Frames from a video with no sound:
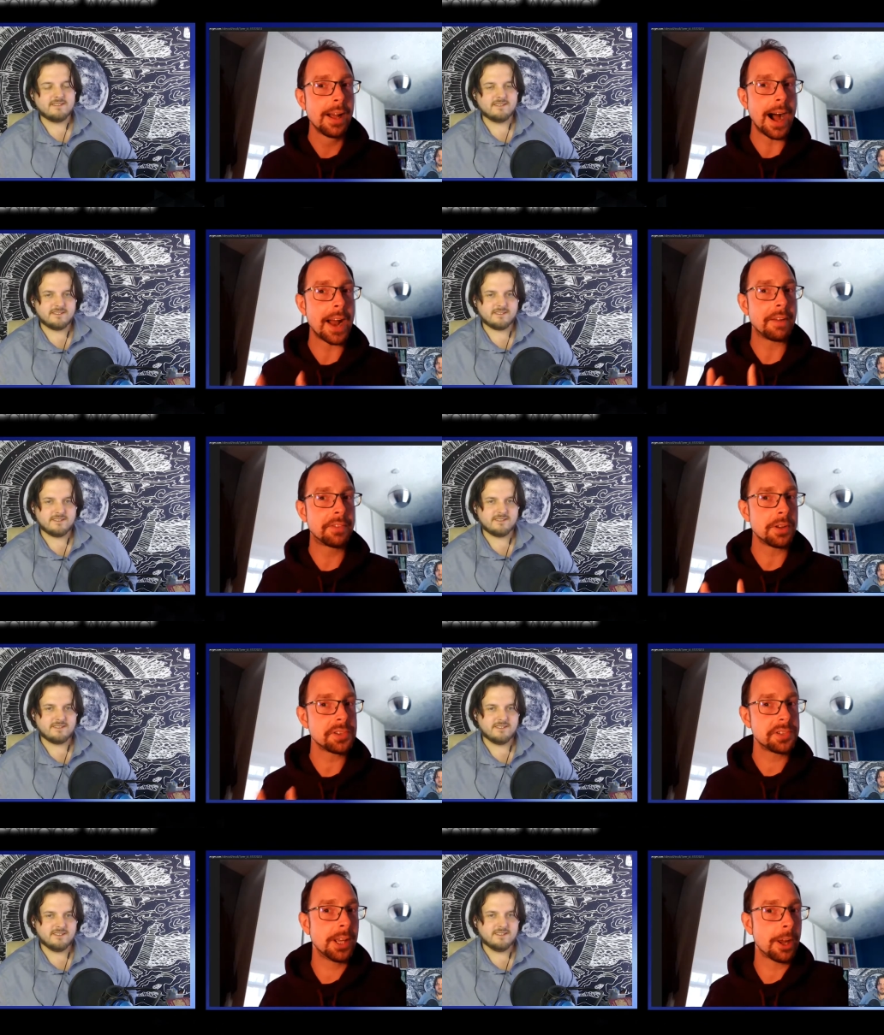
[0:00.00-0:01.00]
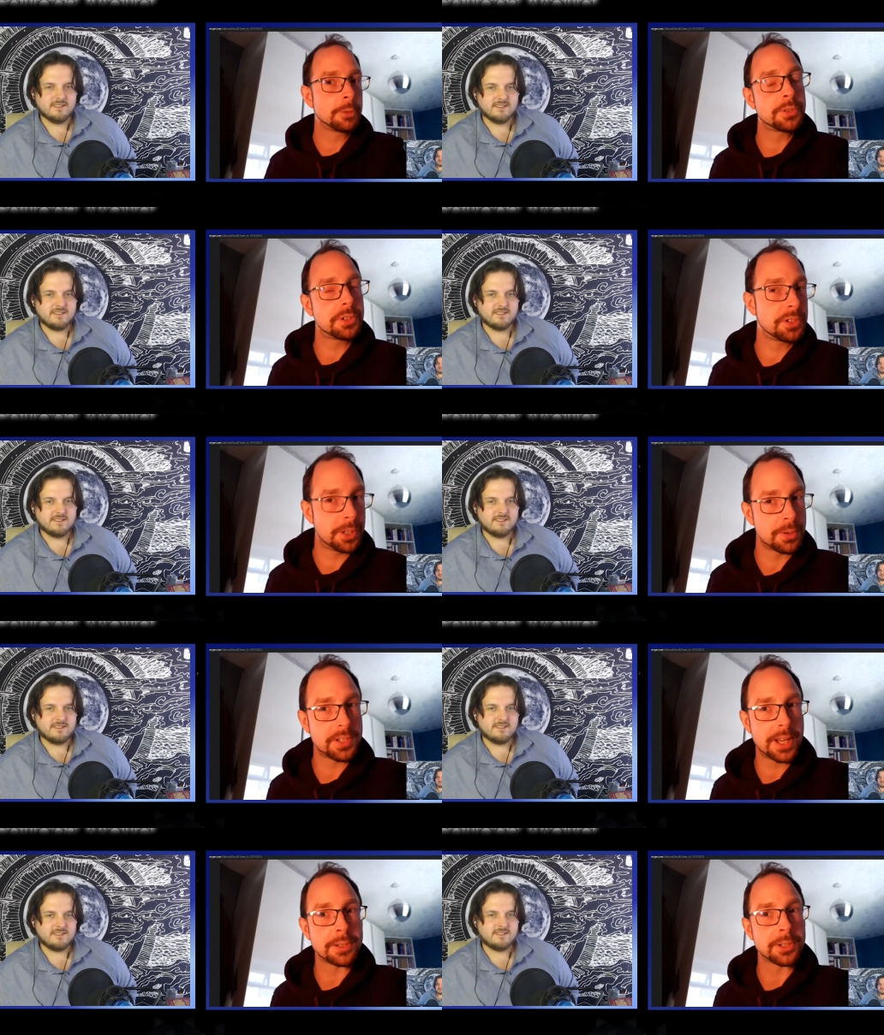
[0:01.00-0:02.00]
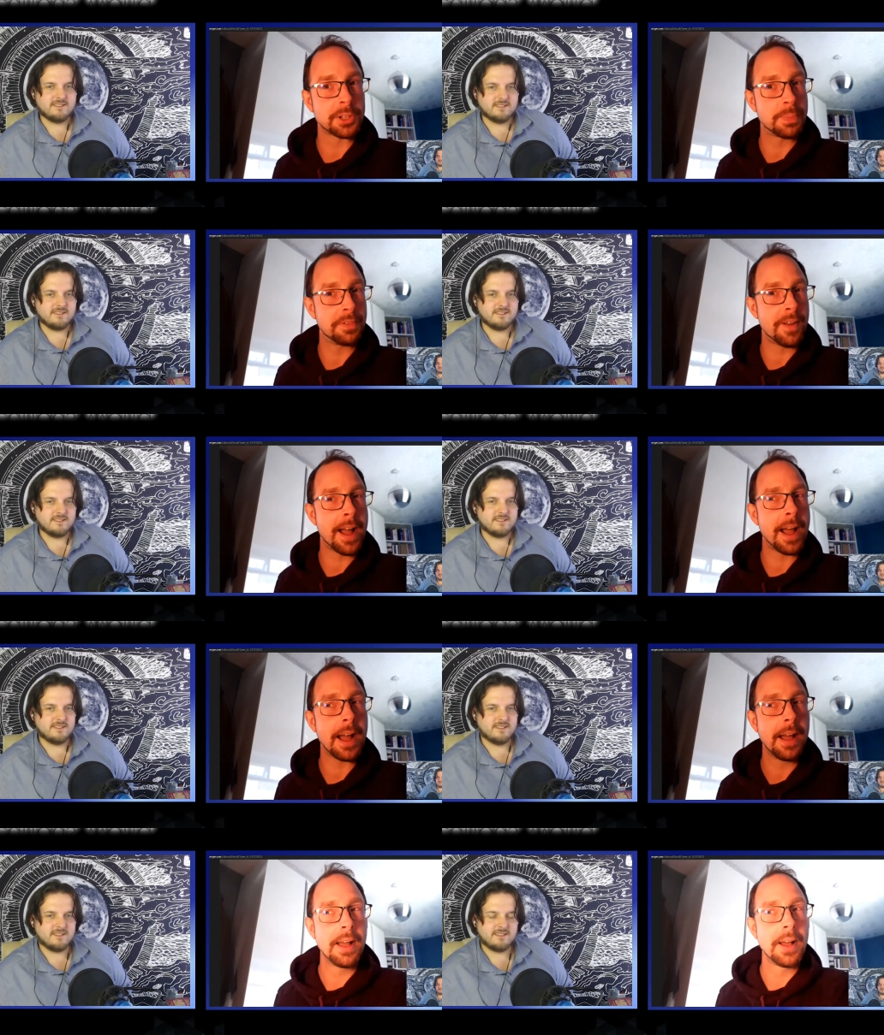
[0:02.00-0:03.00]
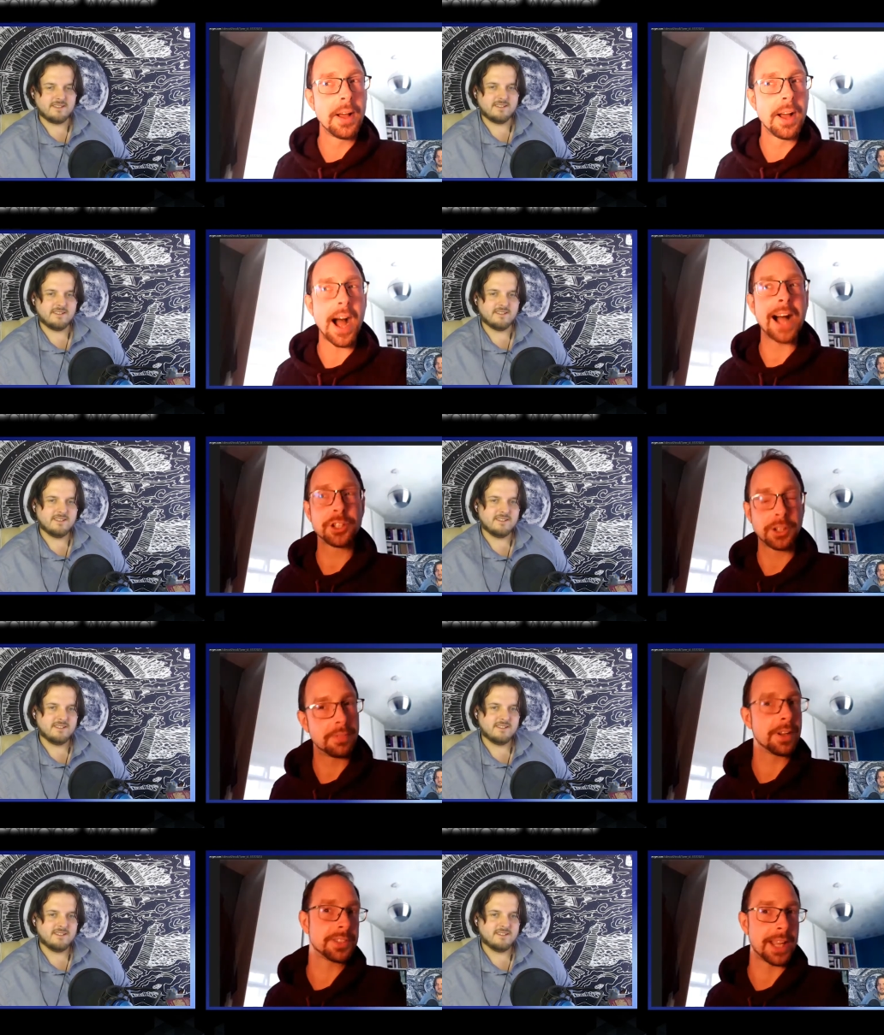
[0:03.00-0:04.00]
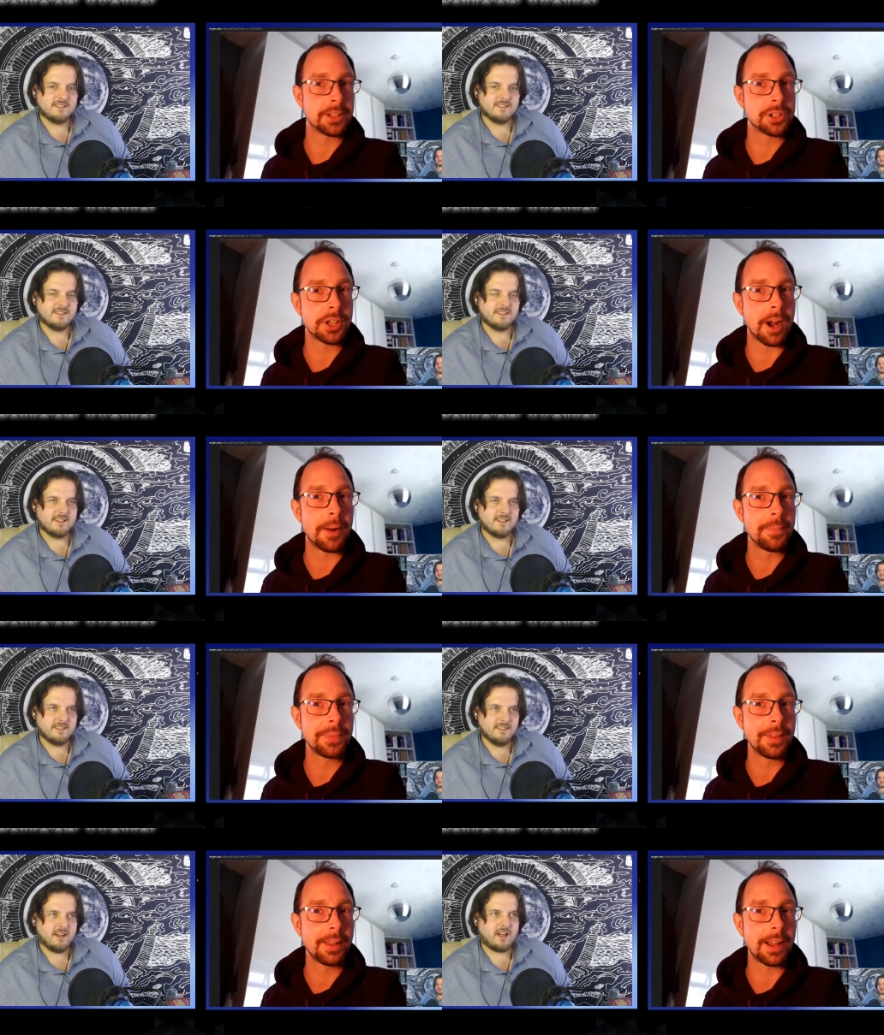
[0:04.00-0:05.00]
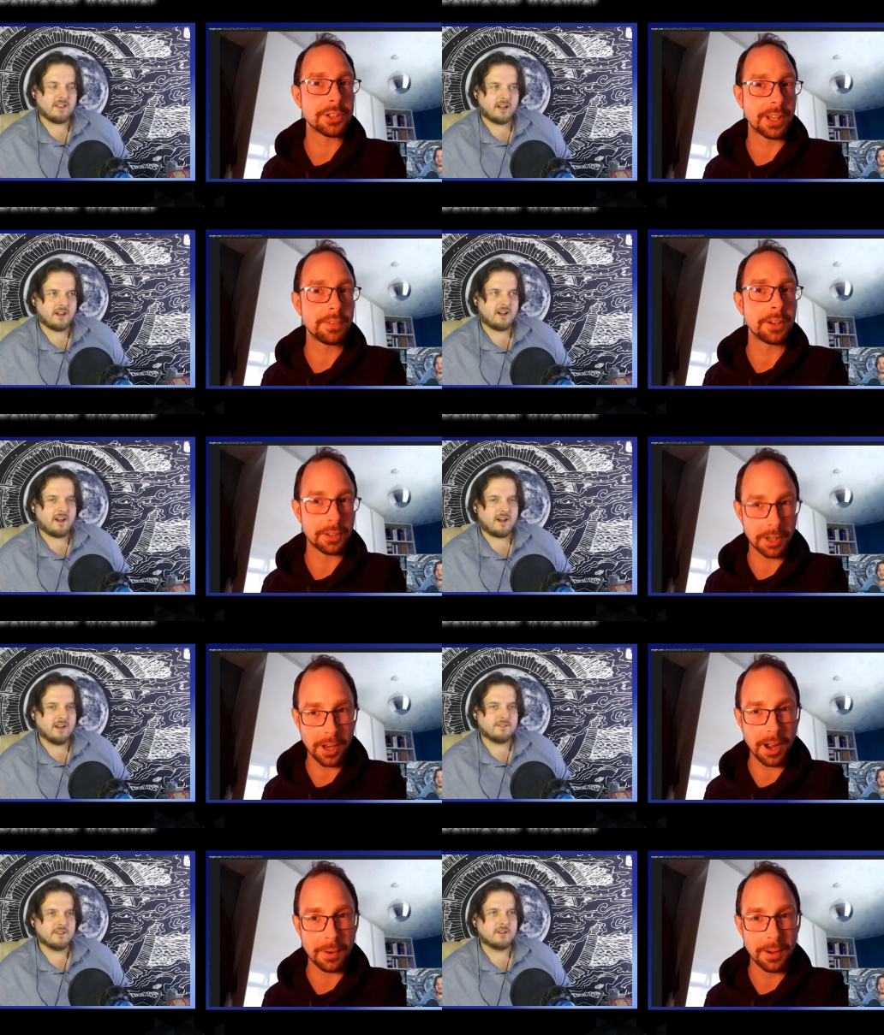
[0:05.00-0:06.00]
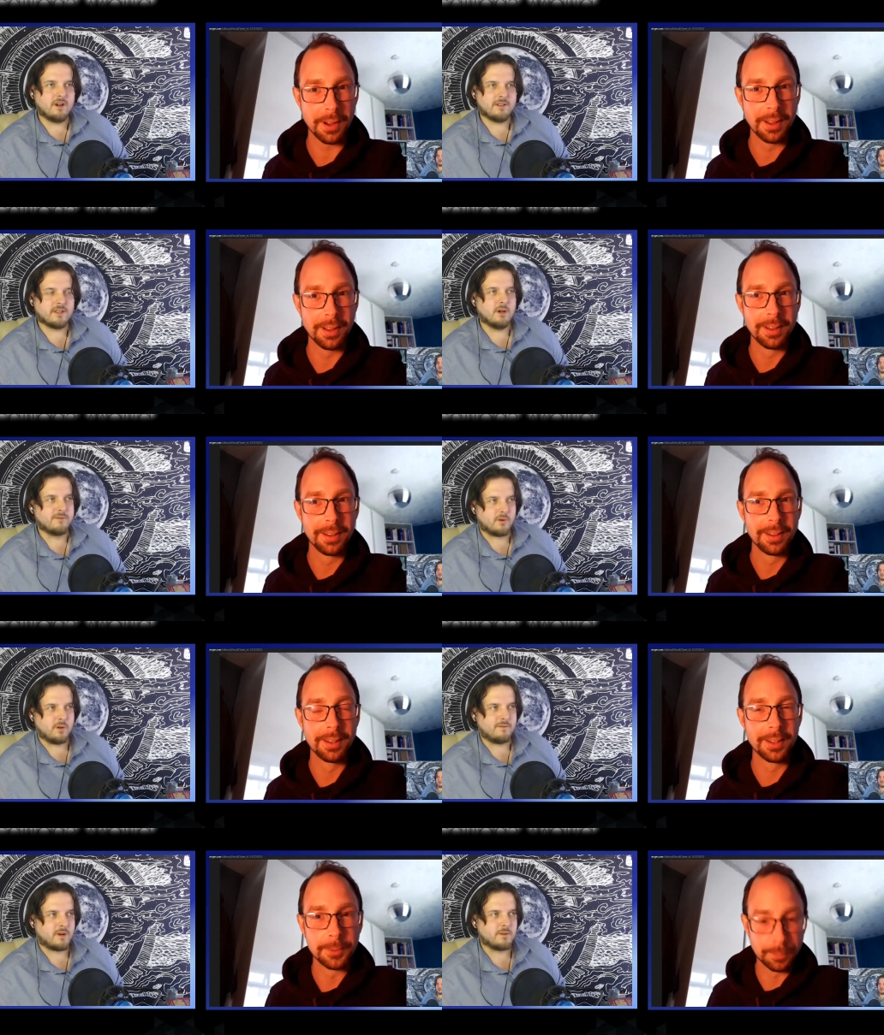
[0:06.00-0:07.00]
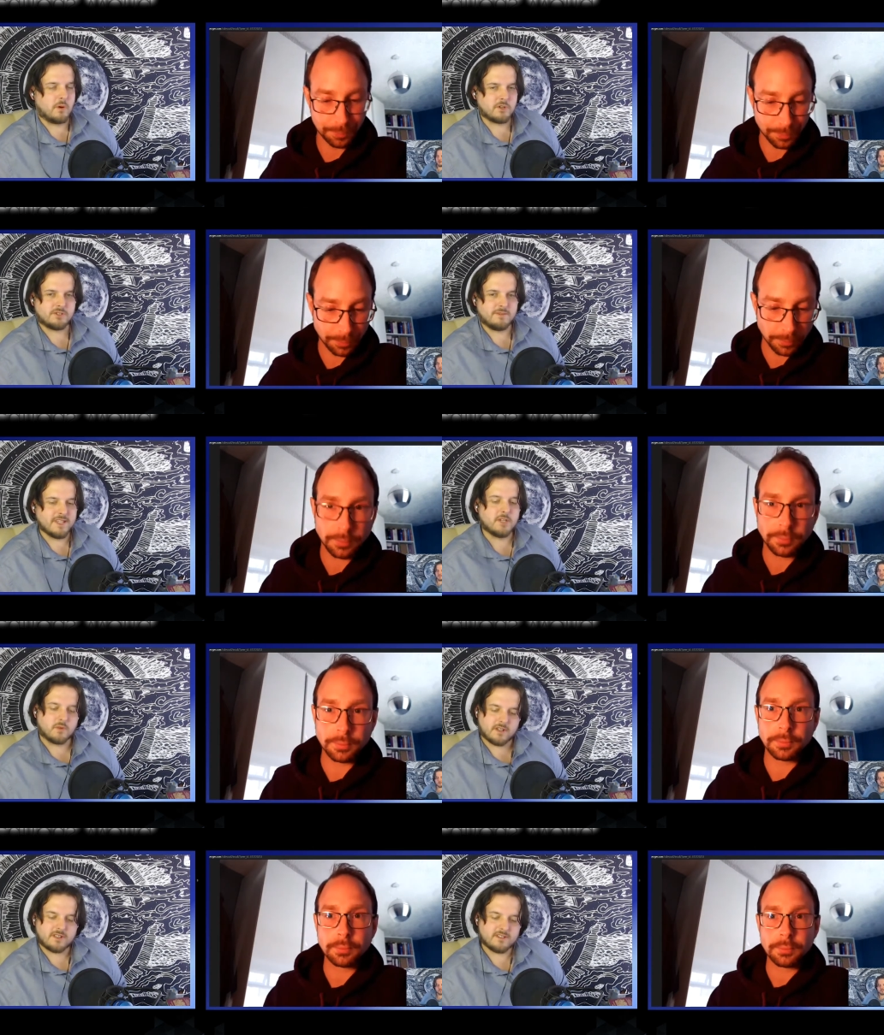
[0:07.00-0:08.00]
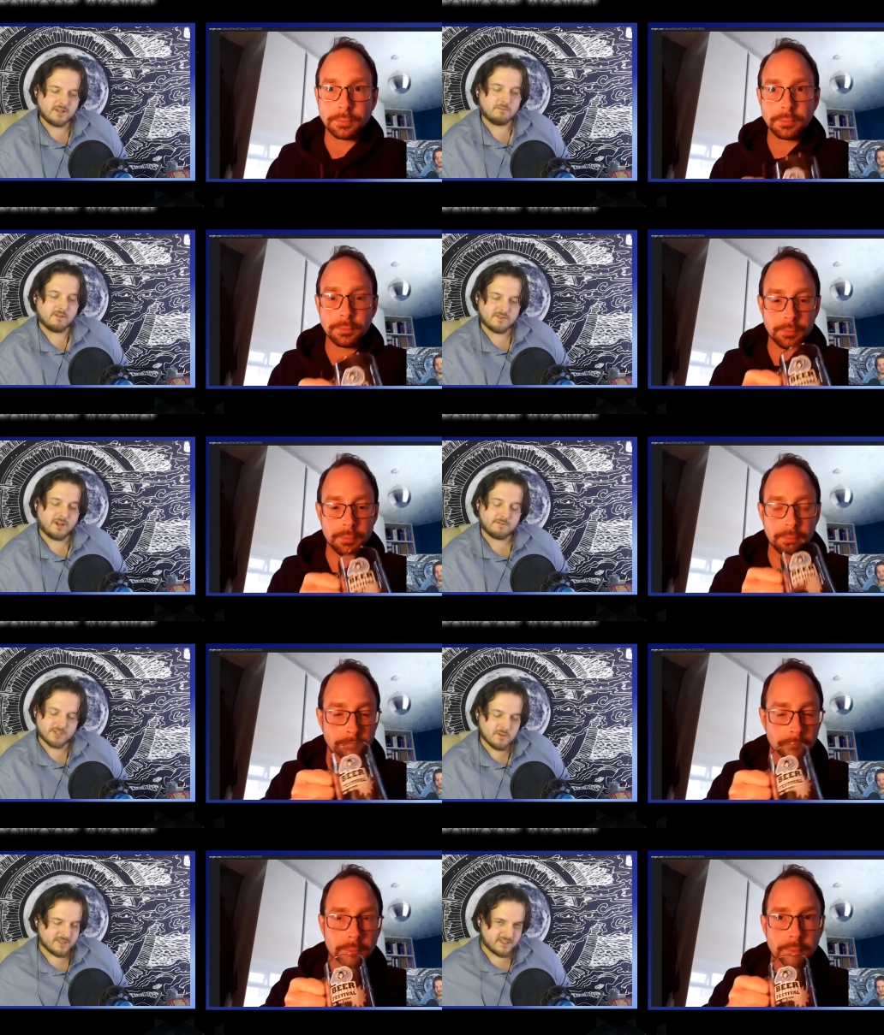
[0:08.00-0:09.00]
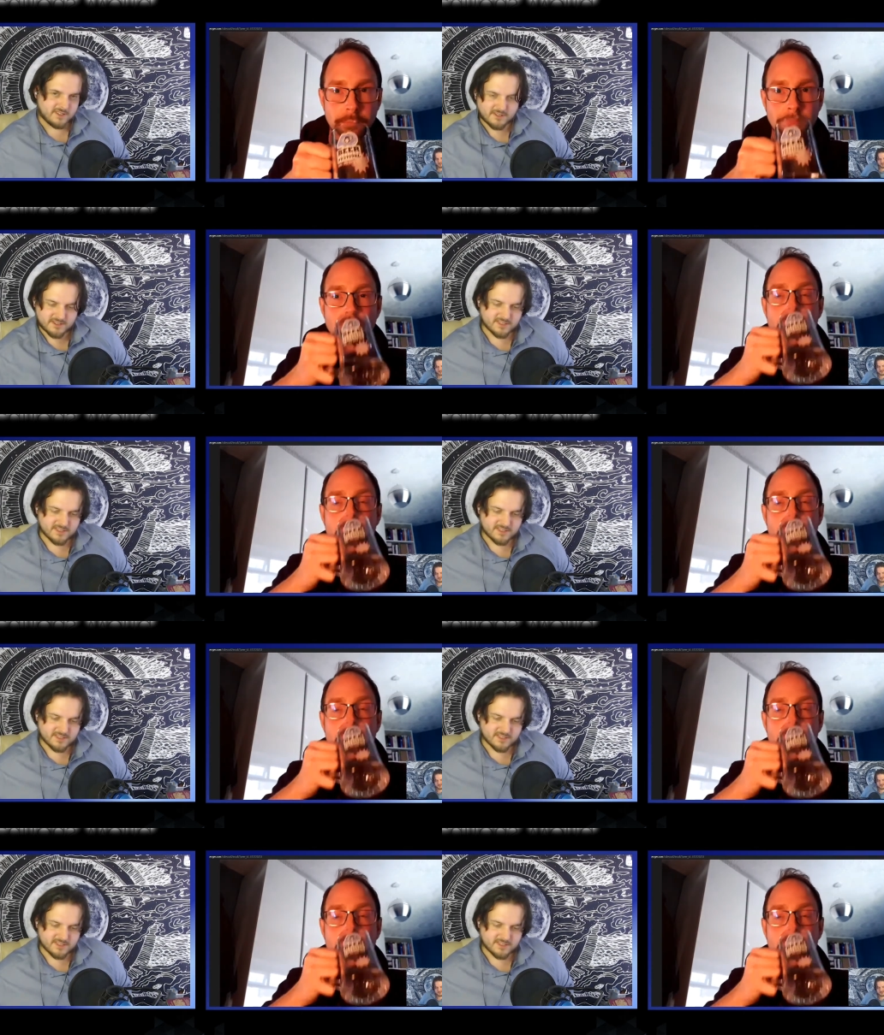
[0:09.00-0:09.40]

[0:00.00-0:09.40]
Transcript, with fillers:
Speaker 1: and I've not seen Ghostbusters two since. And to be fair, I should give it a second shot.
Speaker 2: Yeah, I, I should give it another go. I think I think overall I've probably watched them equally number of times over the years.